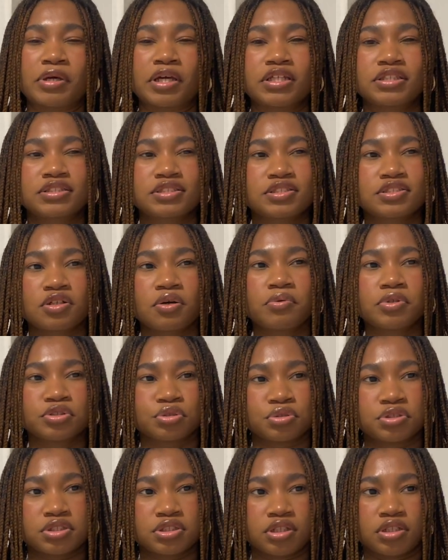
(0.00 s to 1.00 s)
It's so
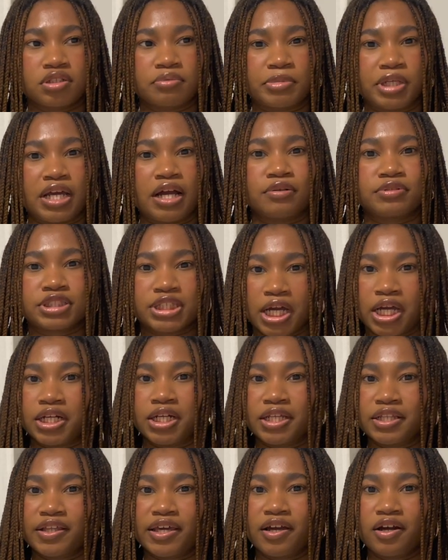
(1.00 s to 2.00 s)
interesting to me how
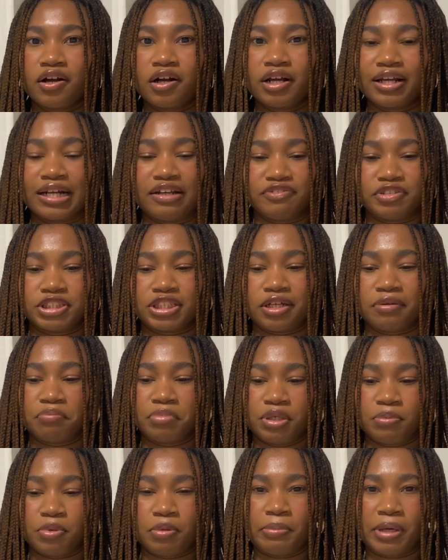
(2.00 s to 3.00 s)
tiny they are, and every time
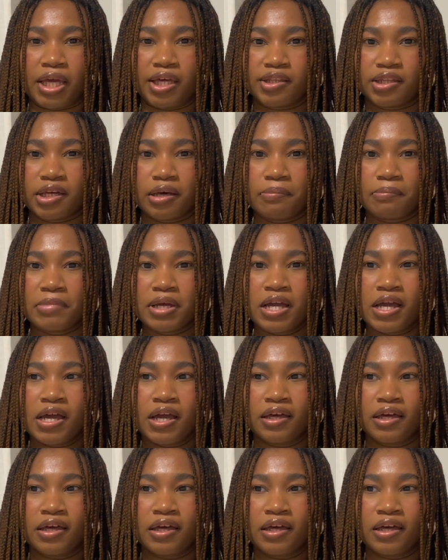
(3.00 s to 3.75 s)
people bake them,